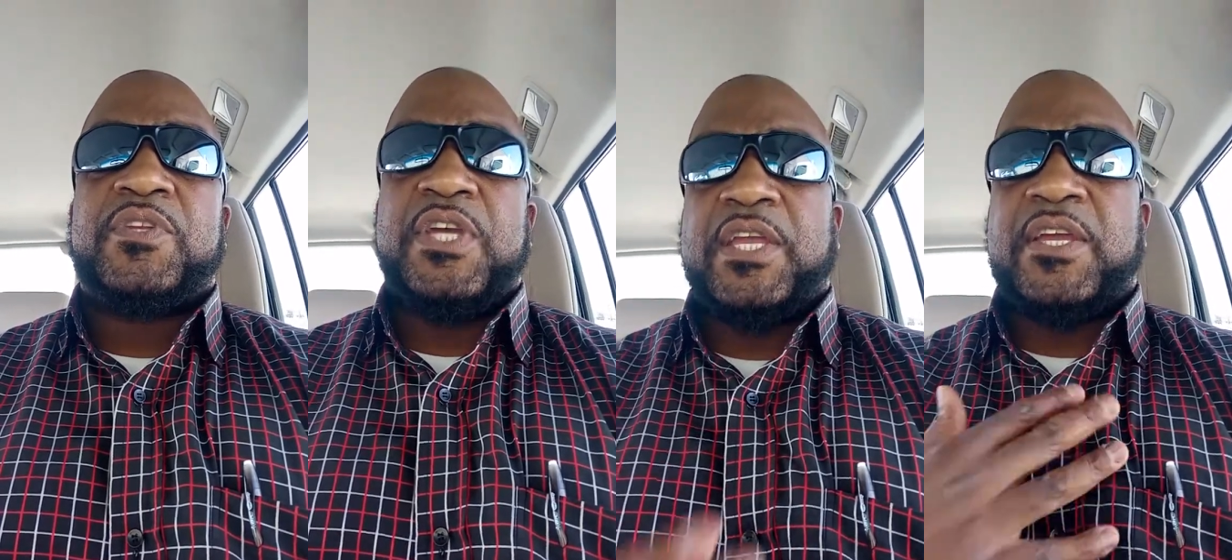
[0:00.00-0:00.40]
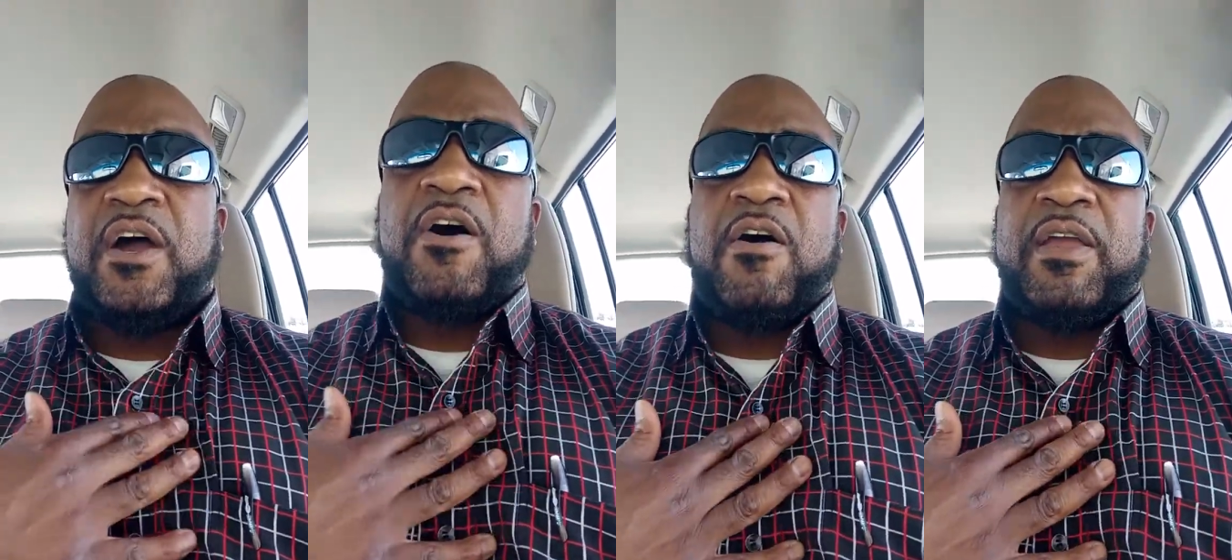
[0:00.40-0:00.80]
Check
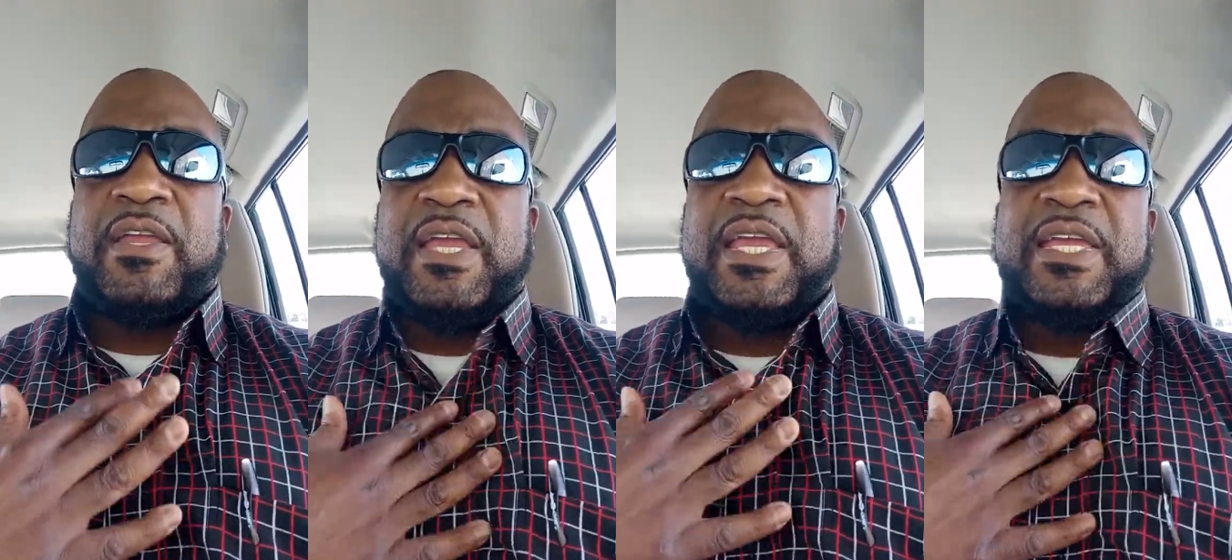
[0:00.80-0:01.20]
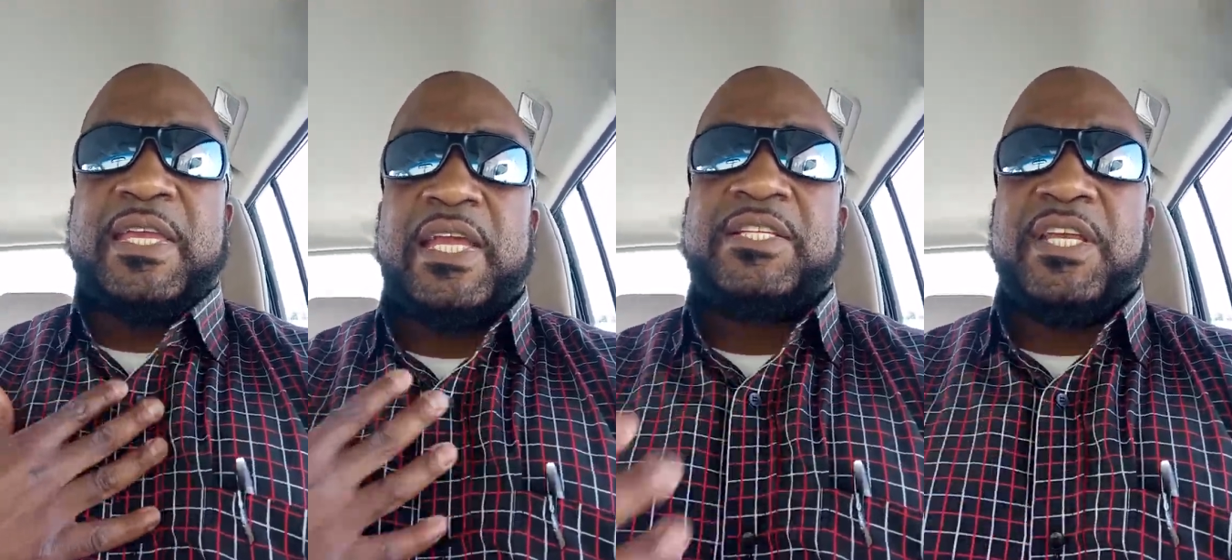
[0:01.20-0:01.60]
your heart. You get
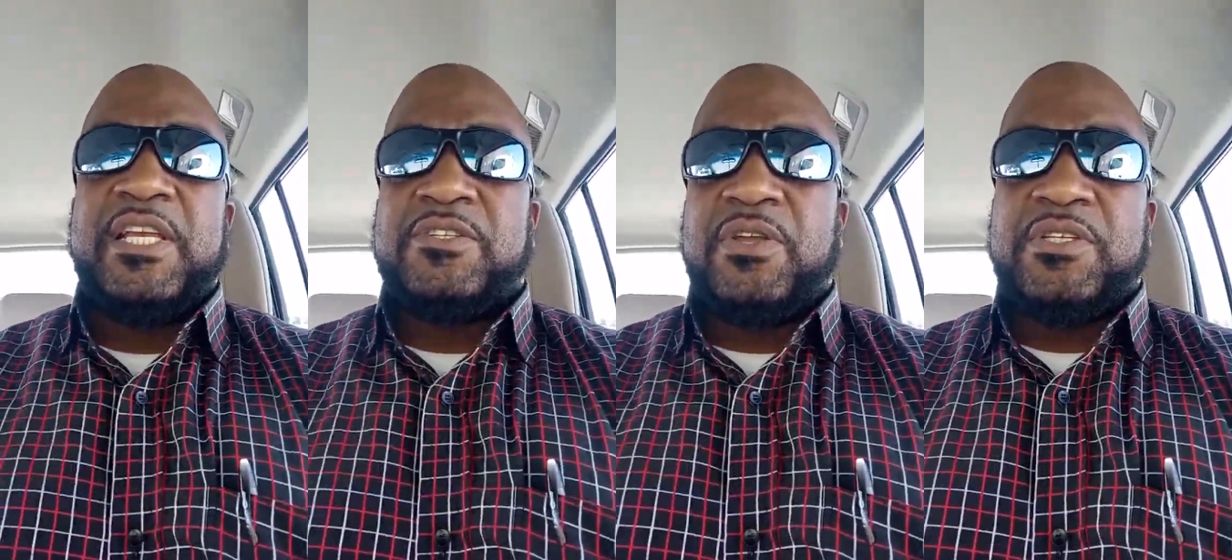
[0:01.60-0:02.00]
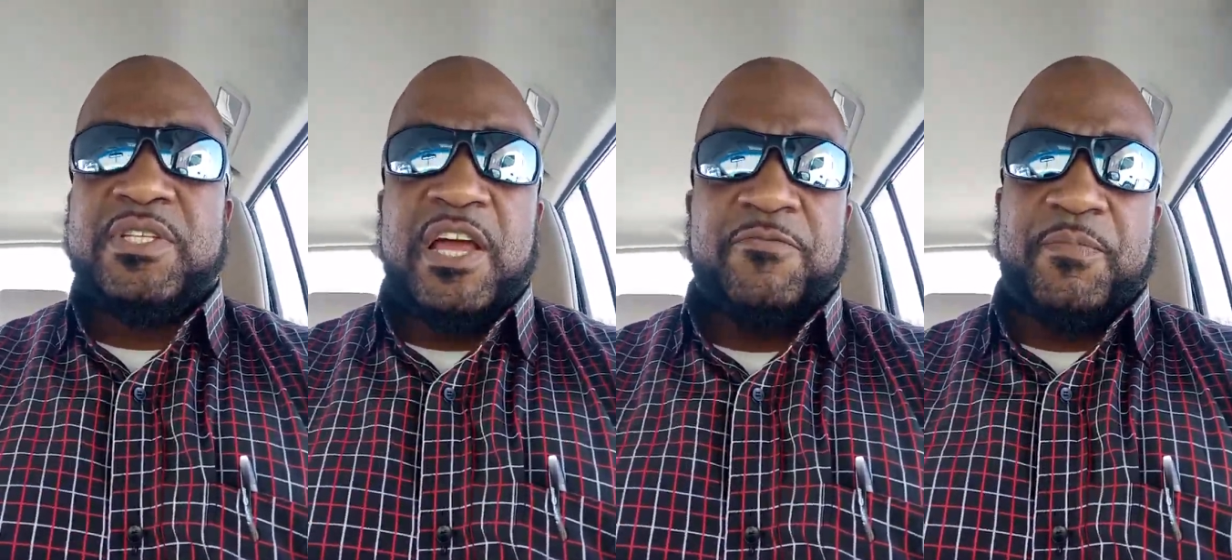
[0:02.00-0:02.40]
EKGs on your
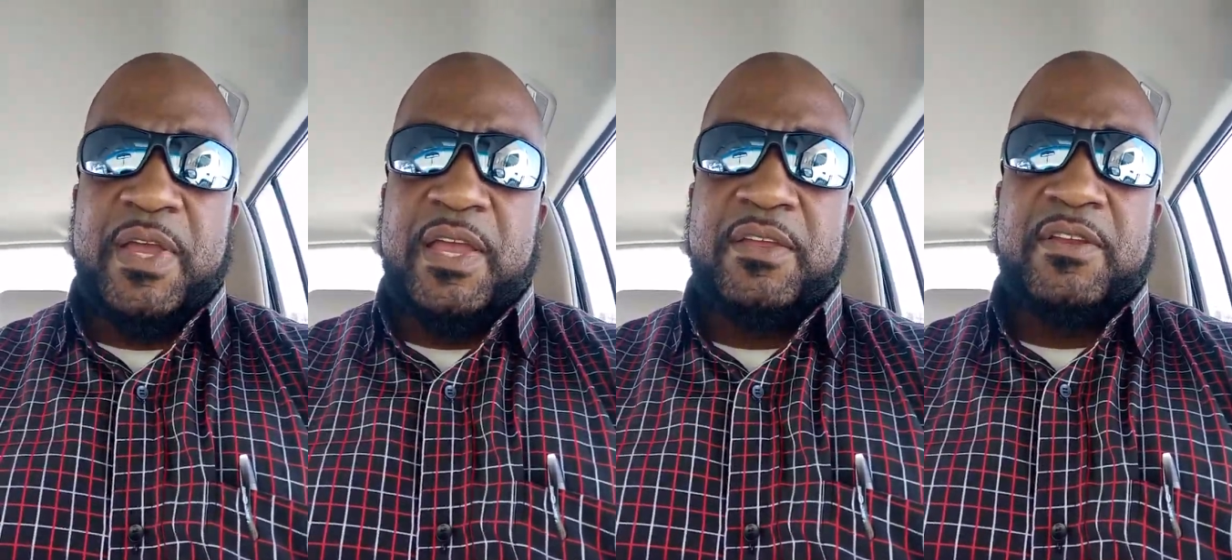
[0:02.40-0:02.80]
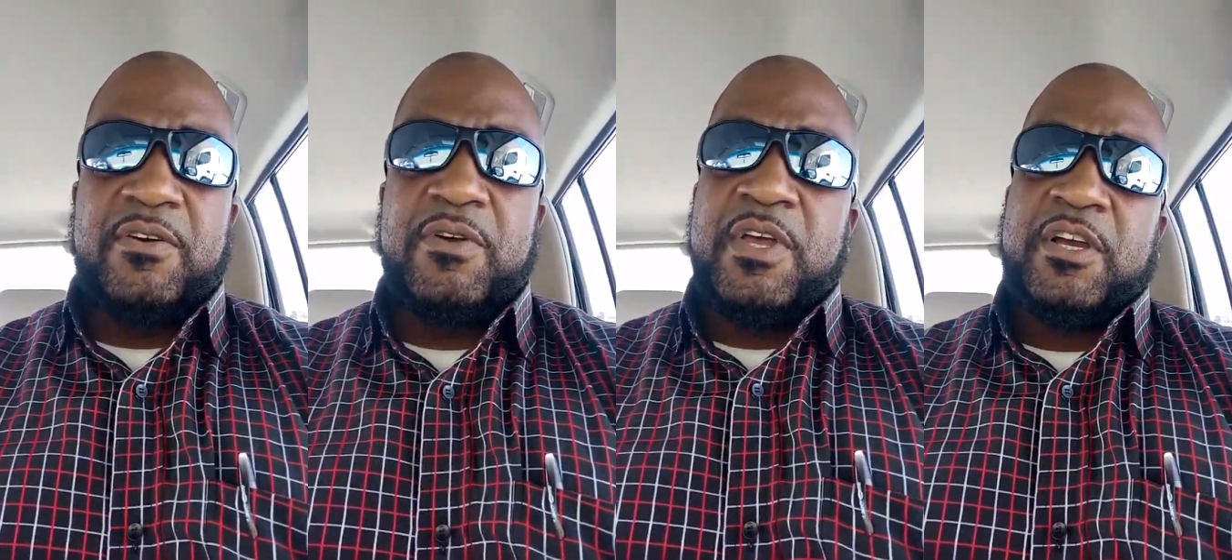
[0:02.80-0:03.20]
stuff, man, you
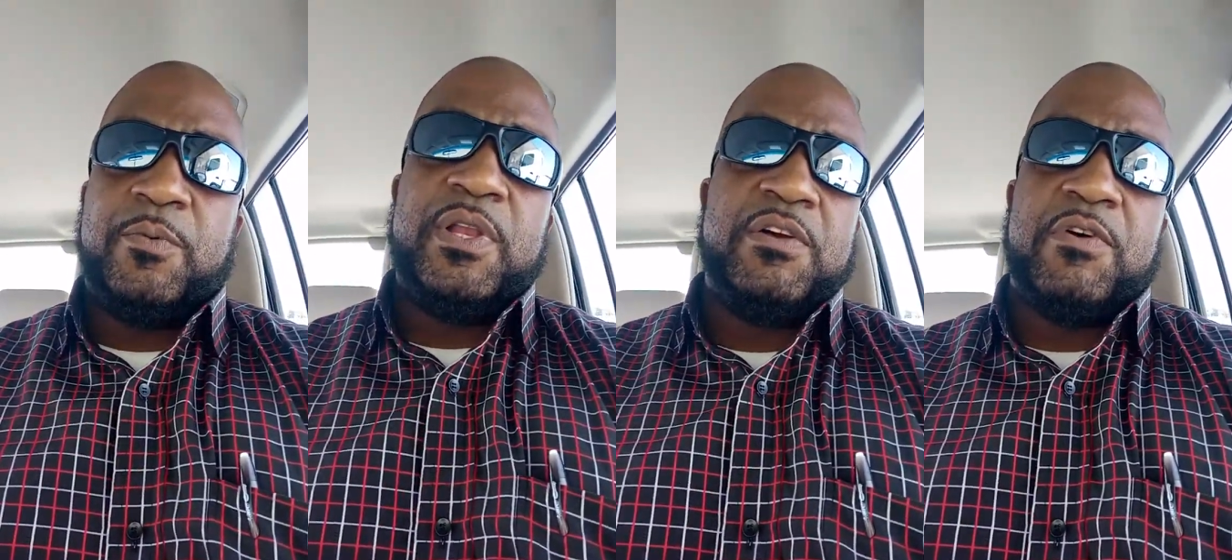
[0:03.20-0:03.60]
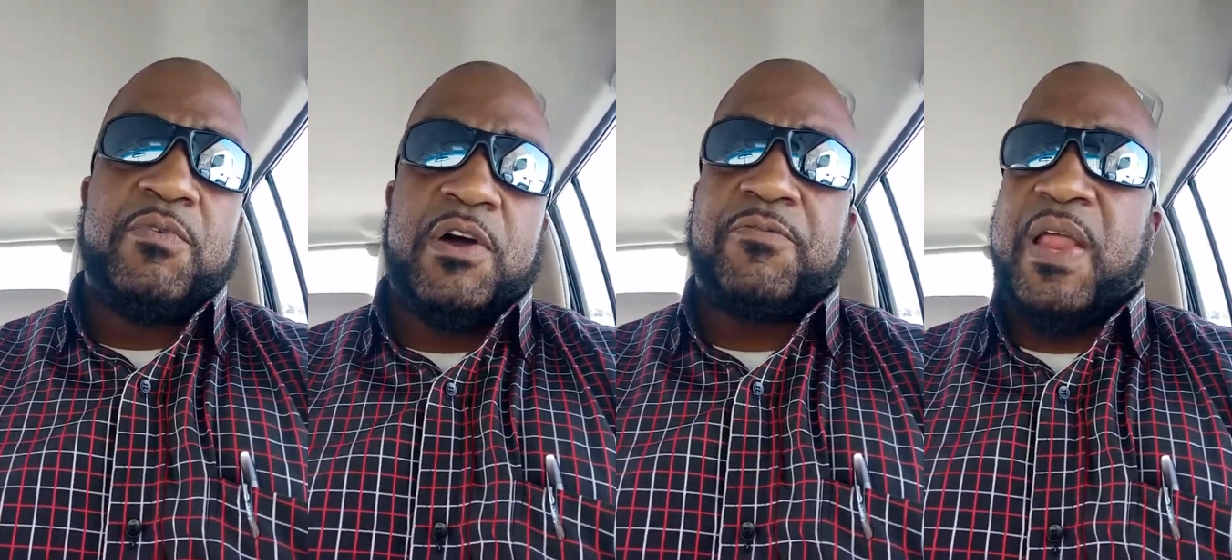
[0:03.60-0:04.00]
know. Because we live a
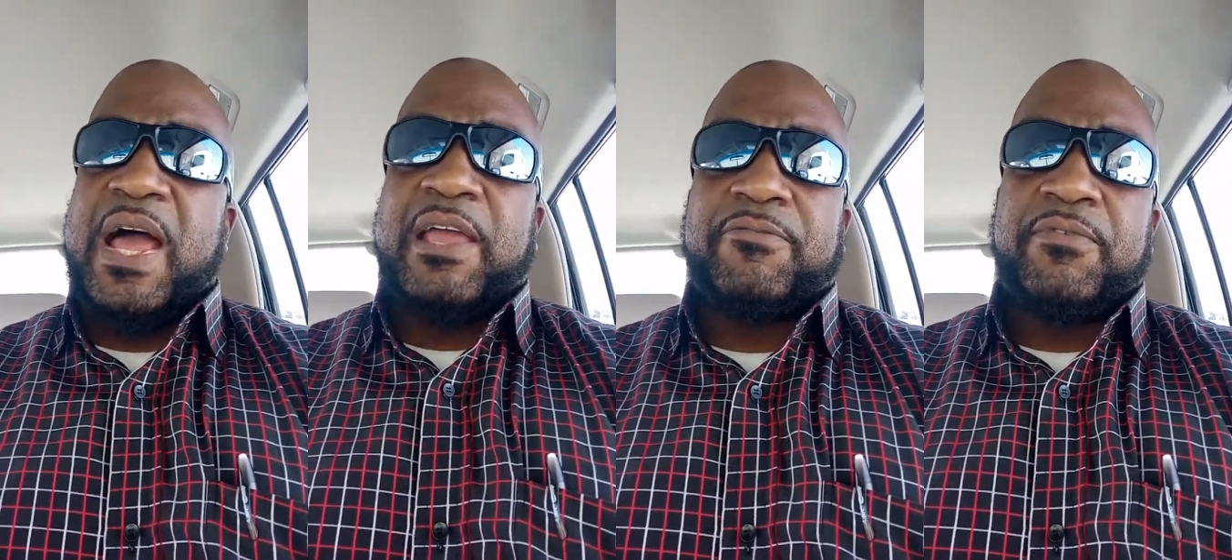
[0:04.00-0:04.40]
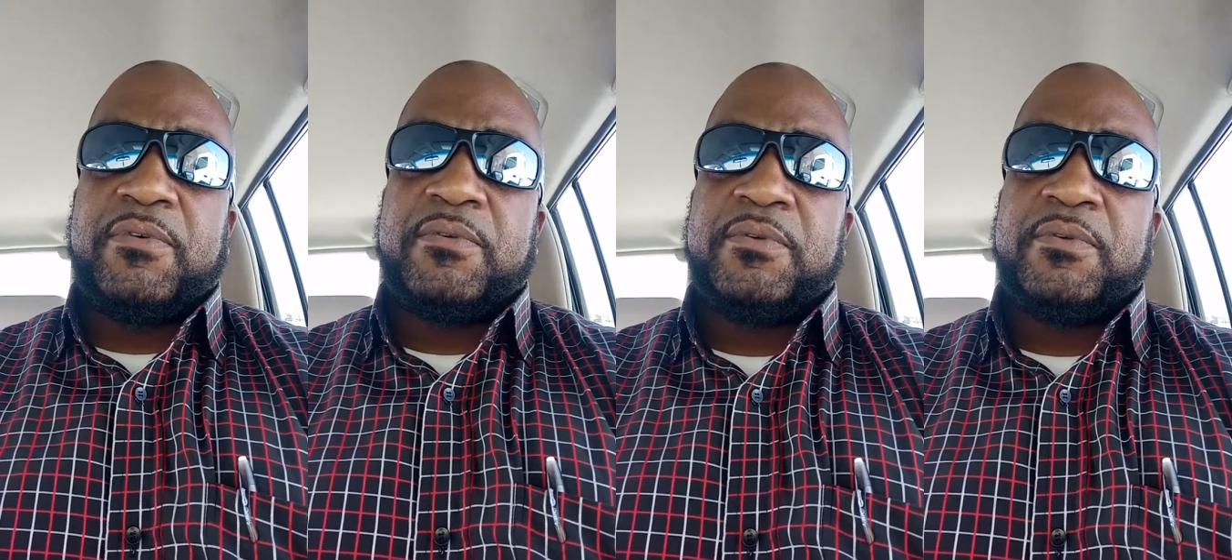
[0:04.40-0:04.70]
rough life.